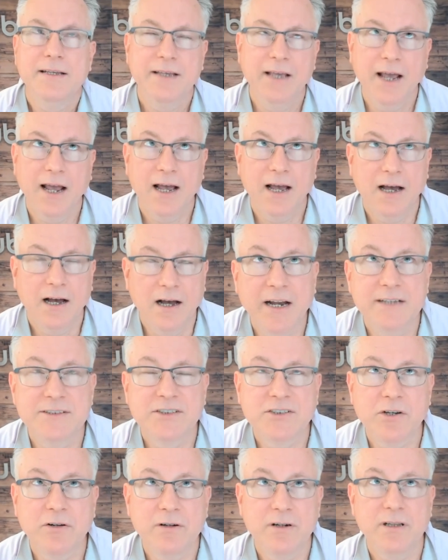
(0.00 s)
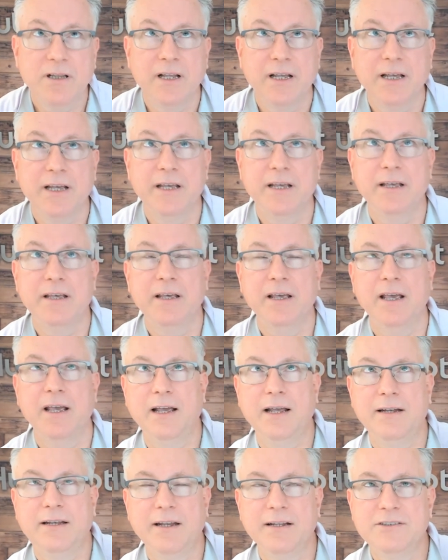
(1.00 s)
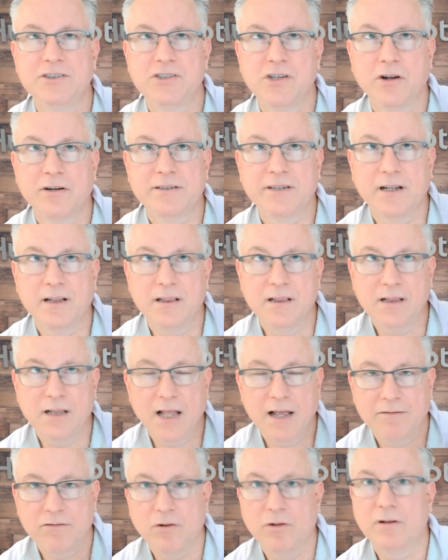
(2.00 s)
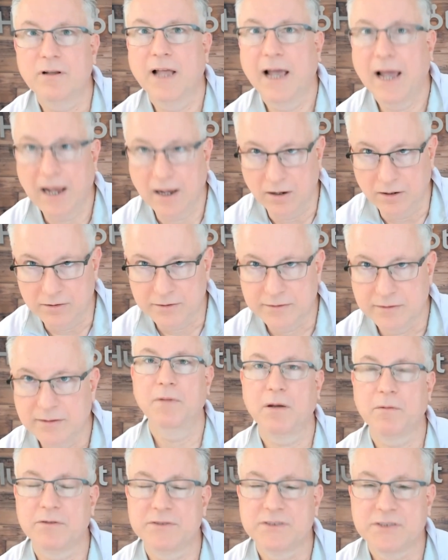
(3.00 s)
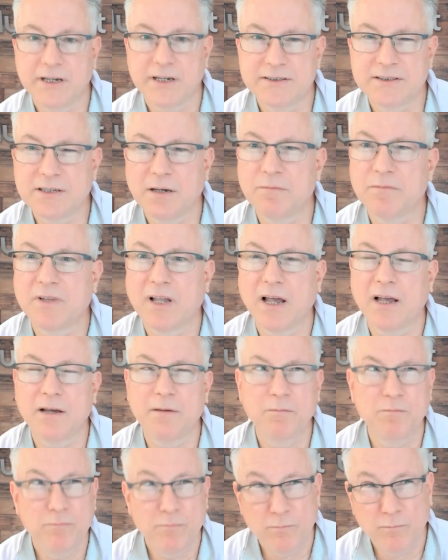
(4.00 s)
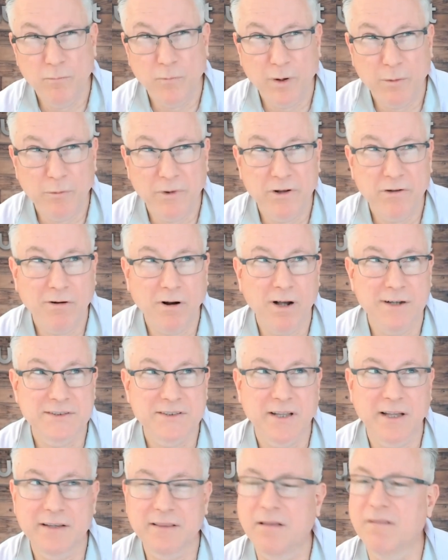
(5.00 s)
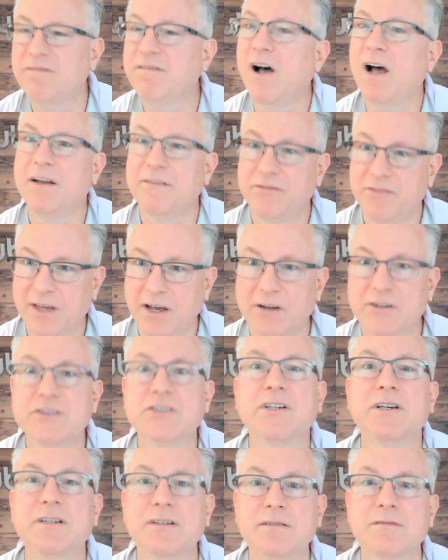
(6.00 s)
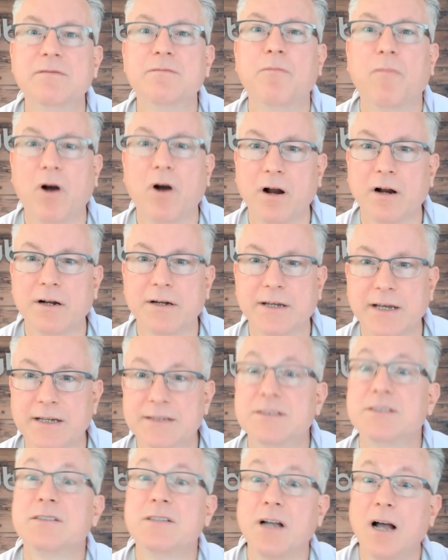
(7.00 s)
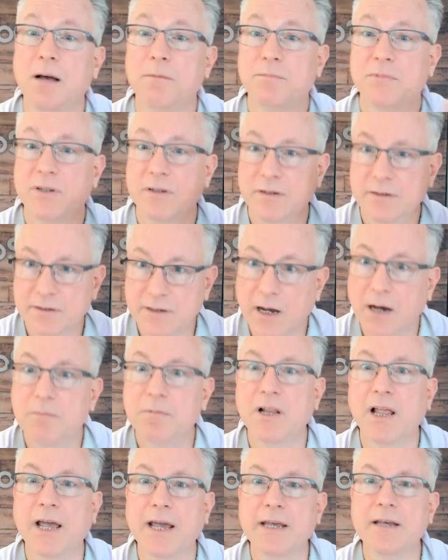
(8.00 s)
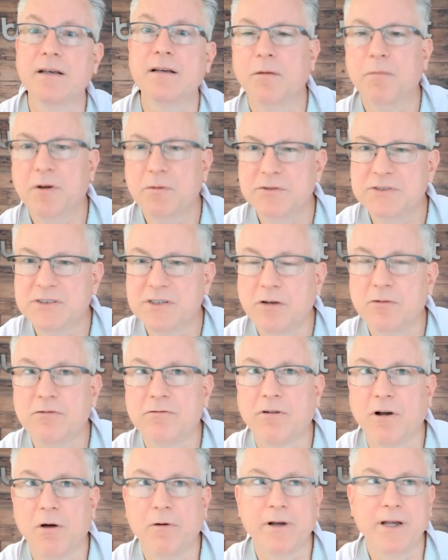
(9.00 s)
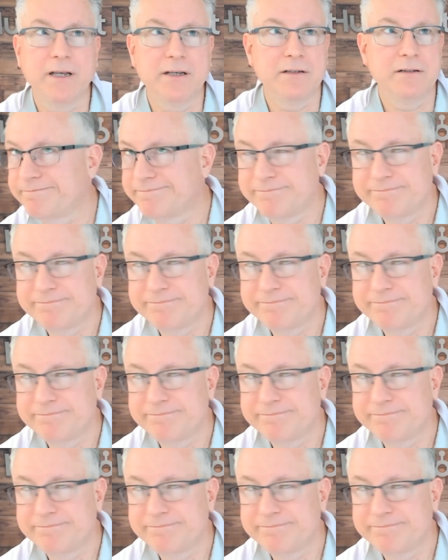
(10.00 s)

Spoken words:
Yeah, and certainly it did start to level out. I would say sometime when we crossed like the 5,000 mark, it stopped doubling, but it was still growing